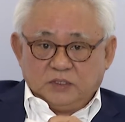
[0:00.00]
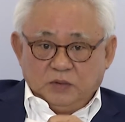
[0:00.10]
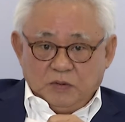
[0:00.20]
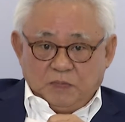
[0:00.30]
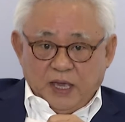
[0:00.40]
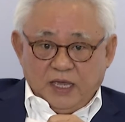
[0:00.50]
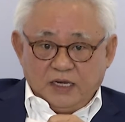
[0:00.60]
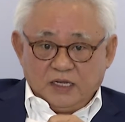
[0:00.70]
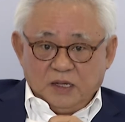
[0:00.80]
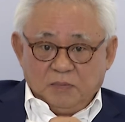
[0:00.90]
to be paid,
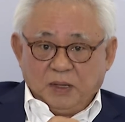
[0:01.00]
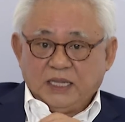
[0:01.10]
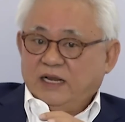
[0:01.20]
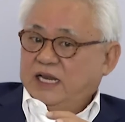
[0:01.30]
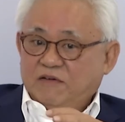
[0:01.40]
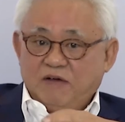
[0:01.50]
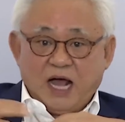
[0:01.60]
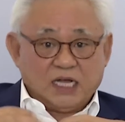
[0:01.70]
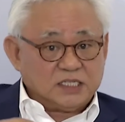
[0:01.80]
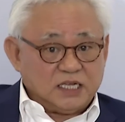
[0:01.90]
but they'll never
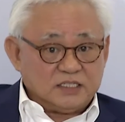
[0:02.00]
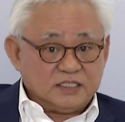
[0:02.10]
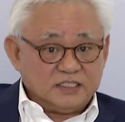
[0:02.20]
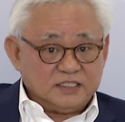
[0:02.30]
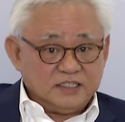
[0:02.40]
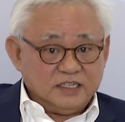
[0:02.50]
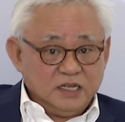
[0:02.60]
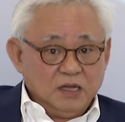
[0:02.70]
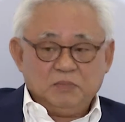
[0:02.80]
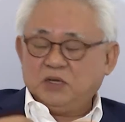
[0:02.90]
ask us.
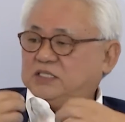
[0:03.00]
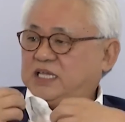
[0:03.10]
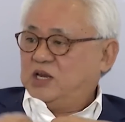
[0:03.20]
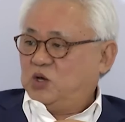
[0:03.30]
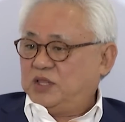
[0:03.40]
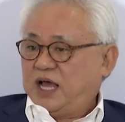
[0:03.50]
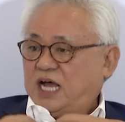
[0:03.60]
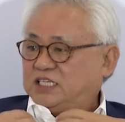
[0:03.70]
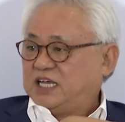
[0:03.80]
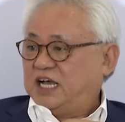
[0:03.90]
Because they know that
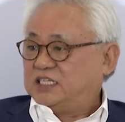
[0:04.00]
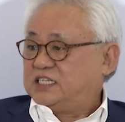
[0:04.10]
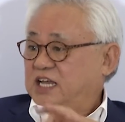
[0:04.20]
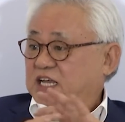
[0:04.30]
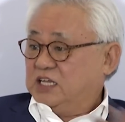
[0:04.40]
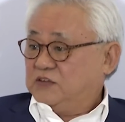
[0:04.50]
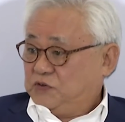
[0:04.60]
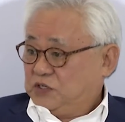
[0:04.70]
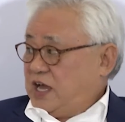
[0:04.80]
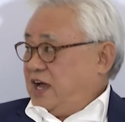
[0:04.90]
asking us is
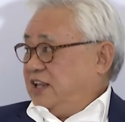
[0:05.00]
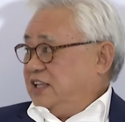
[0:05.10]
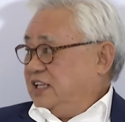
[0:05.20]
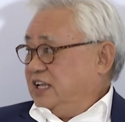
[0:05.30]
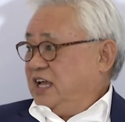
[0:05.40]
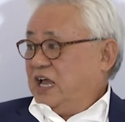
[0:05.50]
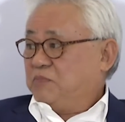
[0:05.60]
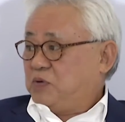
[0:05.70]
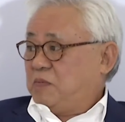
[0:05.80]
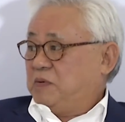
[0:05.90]
futile
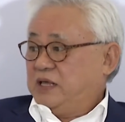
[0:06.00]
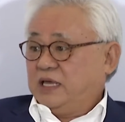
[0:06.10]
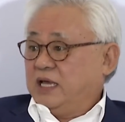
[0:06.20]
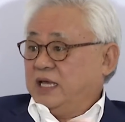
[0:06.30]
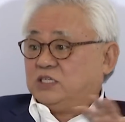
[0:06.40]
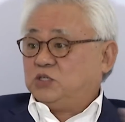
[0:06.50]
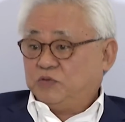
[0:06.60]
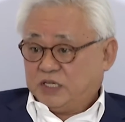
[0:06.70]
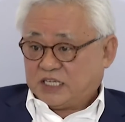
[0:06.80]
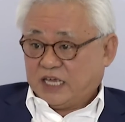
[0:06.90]
and probably is
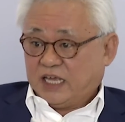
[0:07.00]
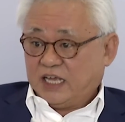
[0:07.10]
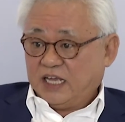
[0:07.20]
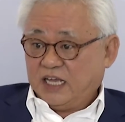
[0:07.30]
too risky.